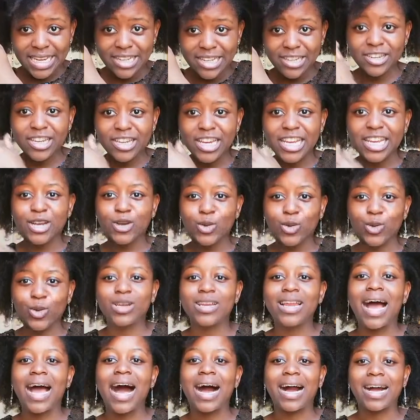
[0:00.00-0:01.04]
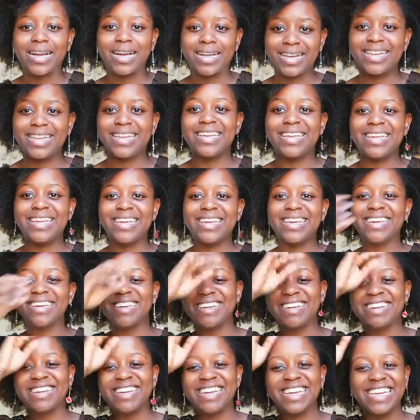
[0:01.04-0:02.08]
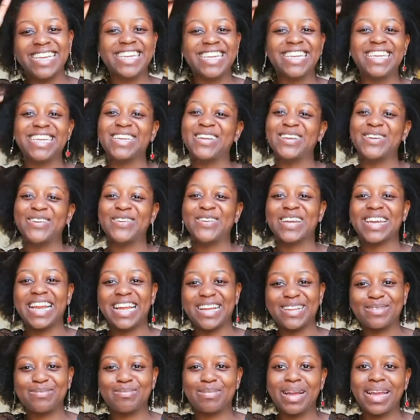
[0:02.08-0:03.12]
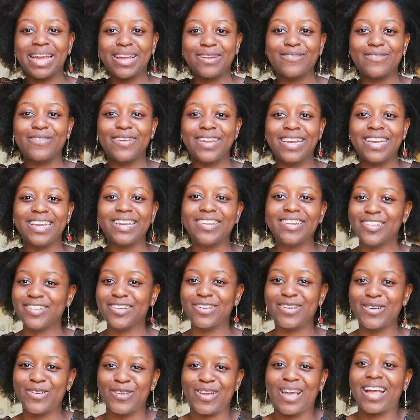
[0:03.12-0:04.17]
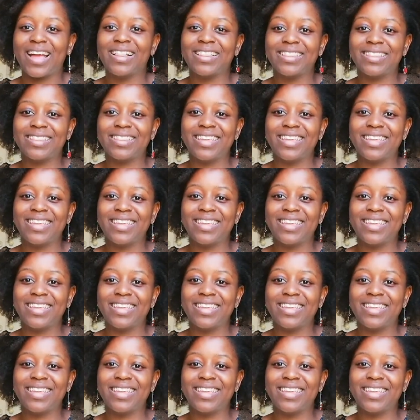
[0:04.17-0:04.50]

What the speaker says: It looked ugly. It didn't look nice. My hair really just didn't look healthy,